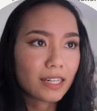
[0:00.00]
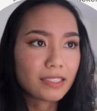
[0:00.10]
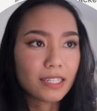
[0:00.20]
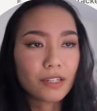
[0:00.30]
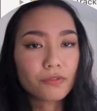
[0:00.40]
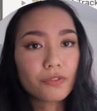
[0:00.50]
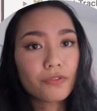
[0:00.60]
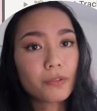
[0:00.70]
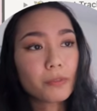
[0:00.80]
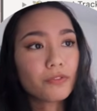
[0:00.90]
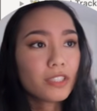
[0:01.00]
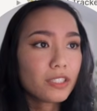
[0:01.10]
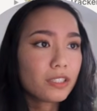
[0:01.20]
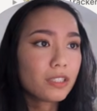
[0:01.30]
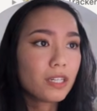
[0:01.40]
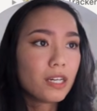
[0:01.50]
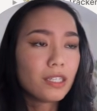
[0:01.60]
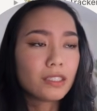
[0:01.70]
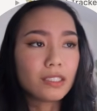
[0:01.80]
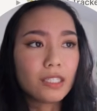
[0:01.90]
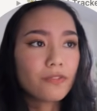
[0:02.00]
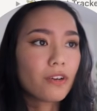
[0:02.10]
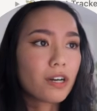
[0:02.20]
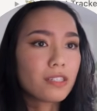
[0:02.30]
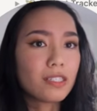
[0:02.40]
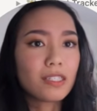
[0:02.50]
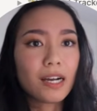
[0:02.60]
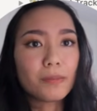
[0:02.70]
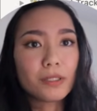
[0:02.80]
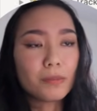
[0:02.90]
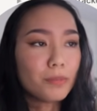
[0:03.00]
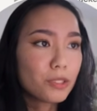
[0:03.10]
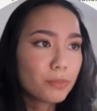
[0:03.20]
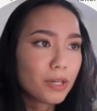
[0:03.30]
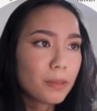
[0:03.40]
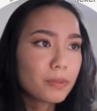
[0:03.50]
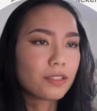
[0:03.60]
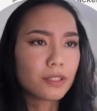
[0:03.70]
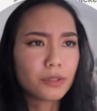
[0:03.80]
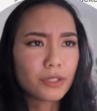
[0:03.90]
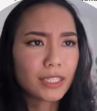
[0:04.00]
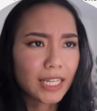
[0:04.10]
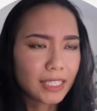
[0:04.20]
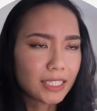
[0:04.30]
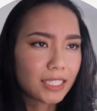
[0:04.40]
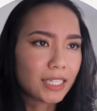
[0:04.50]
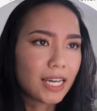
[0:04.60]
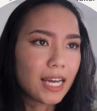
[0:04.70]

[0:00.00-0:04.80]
I take out food from the freezer to defrost in time to meal prep. So you get the idea.